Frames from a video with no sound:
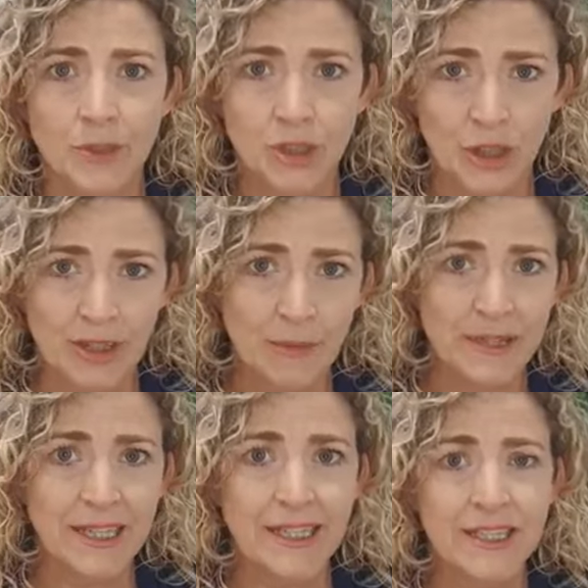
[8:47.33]
showing up
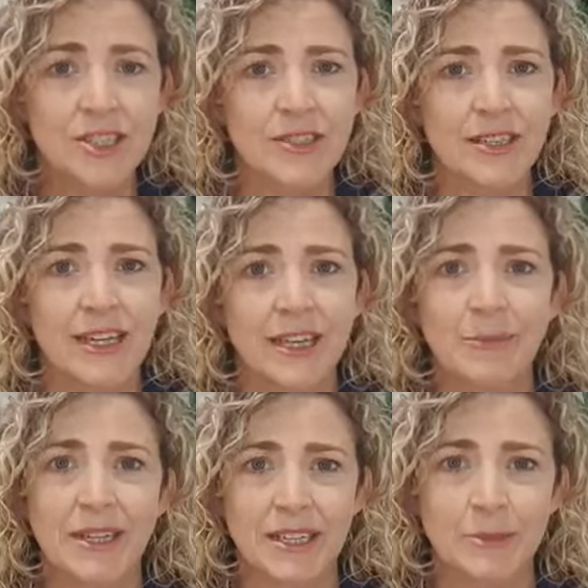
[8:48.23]
in the history that he'd
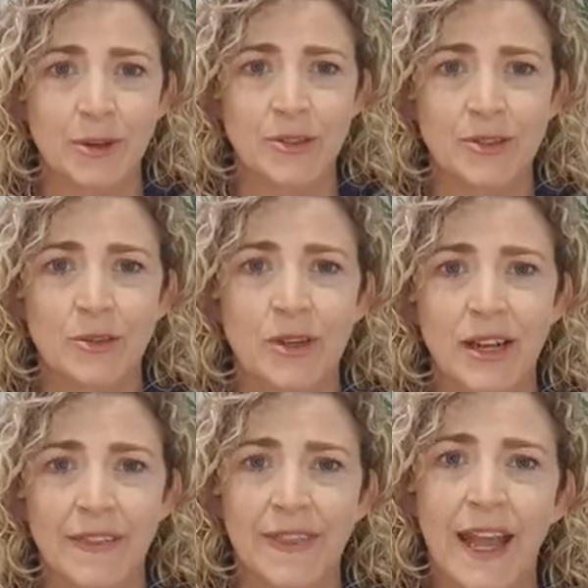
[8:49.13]
been exposed to it.
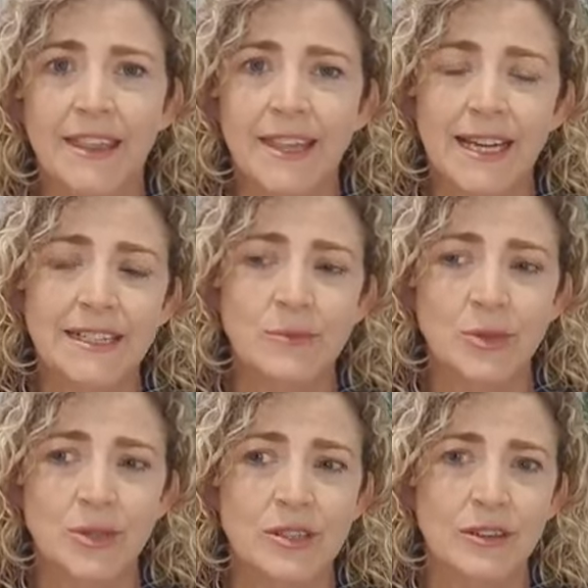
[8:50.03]
And that
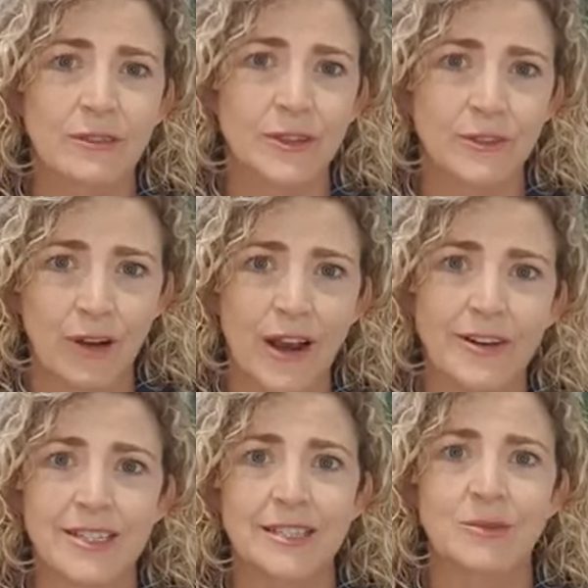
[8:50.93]
was the
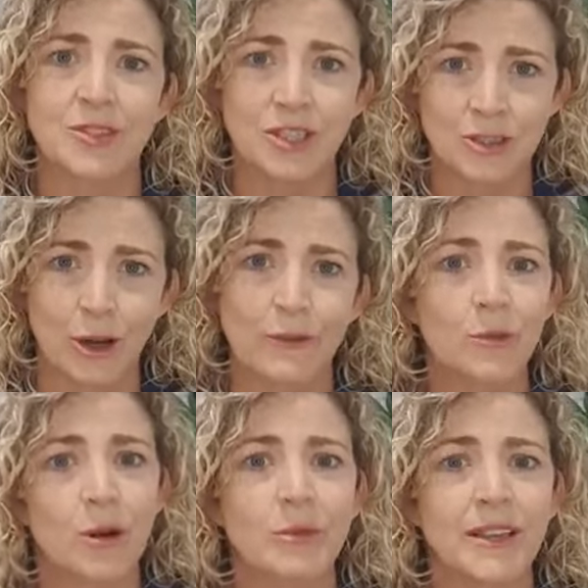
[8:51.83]
virus that was just
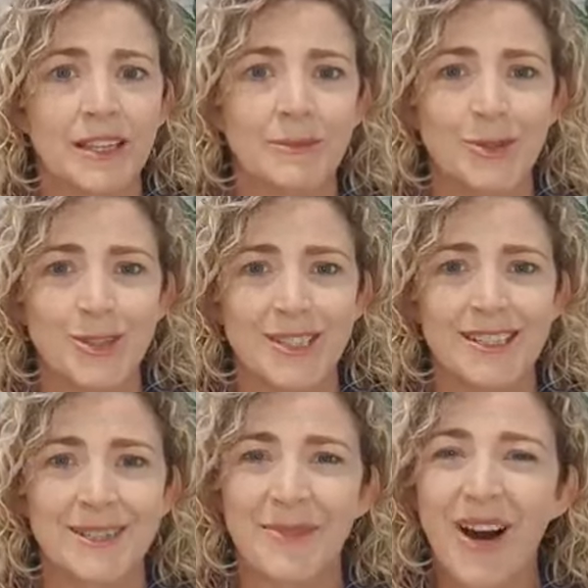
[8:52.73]
overwhelming the immune
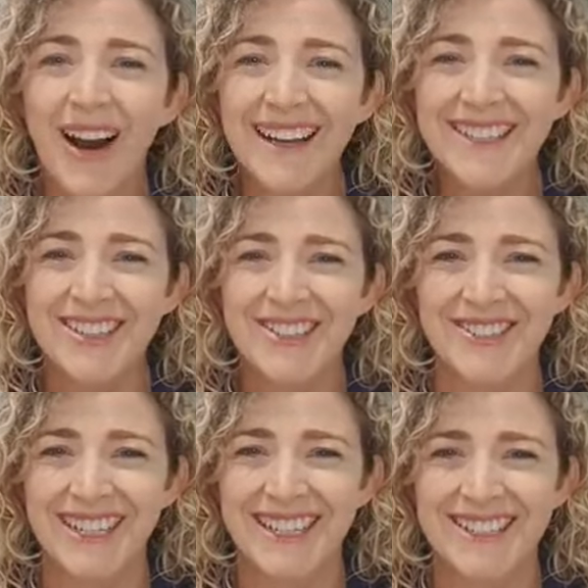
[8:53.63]
system. Hi,
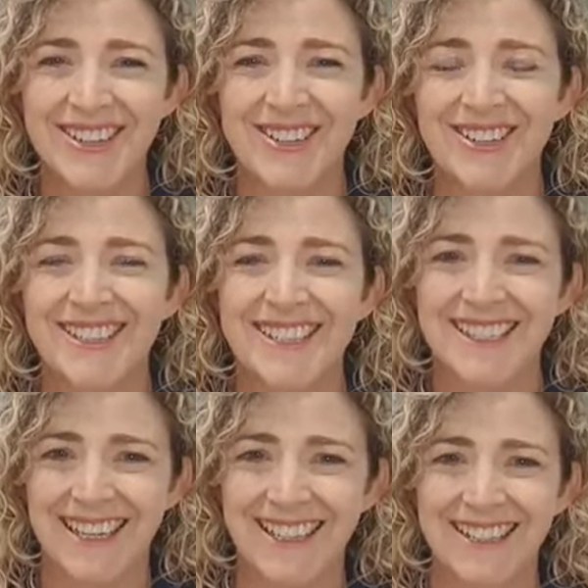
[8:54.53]
Cherie. So good to
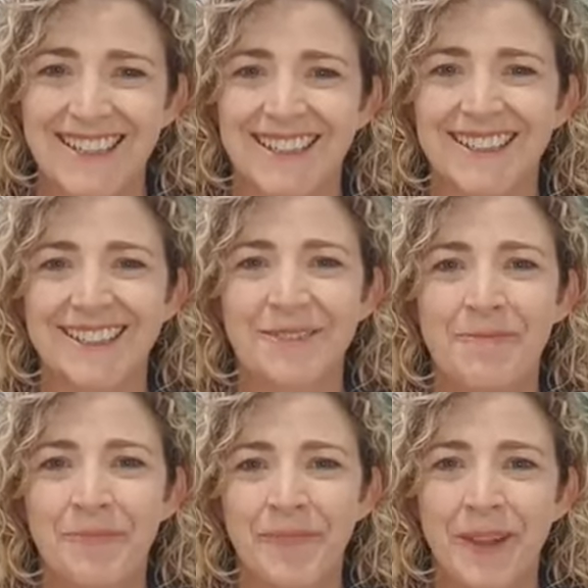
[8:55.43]
see you, darling.
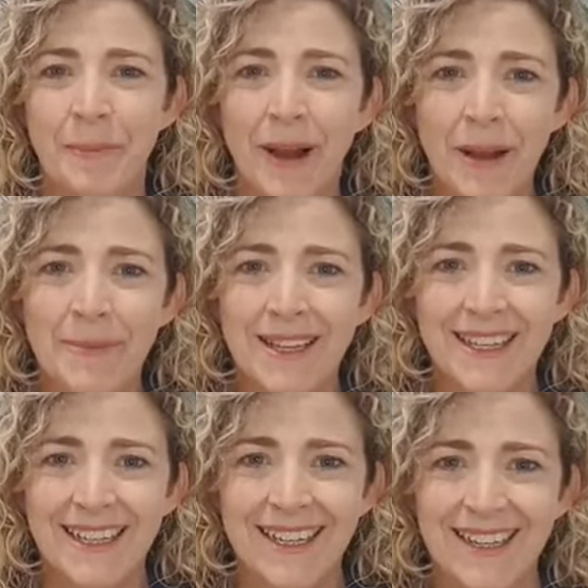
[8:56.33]
Hi,
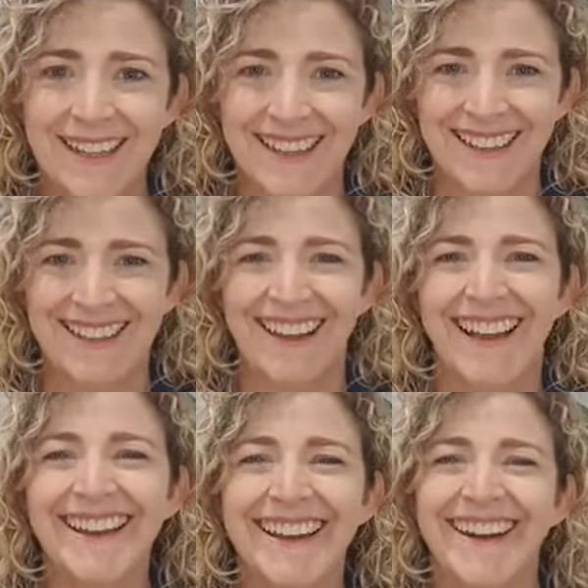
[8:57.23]
Melanie.
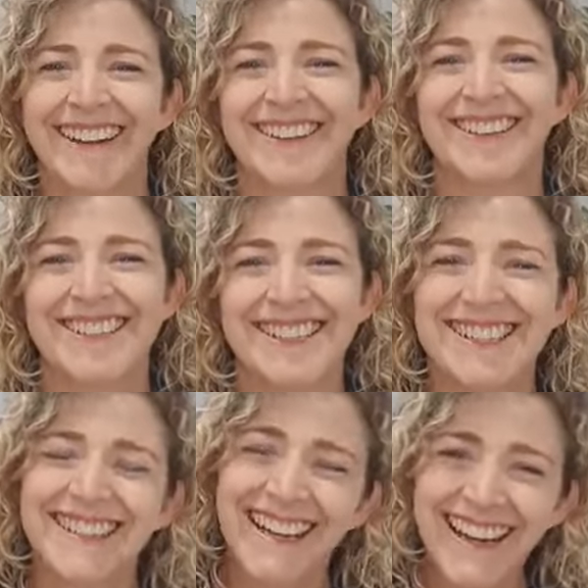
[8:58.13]
Hi,
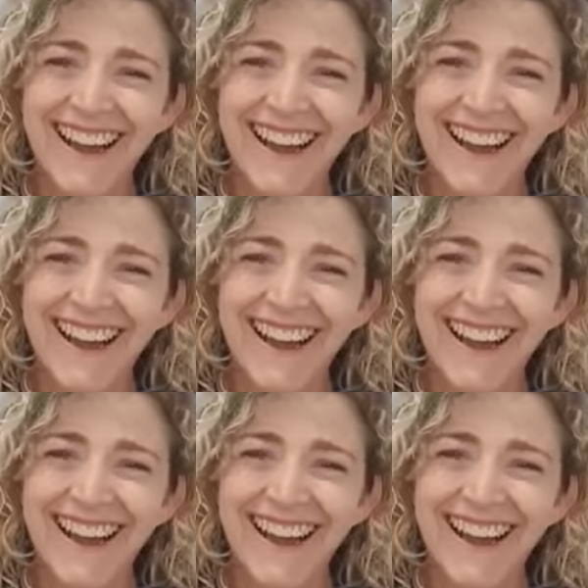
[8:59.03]
gorgeous.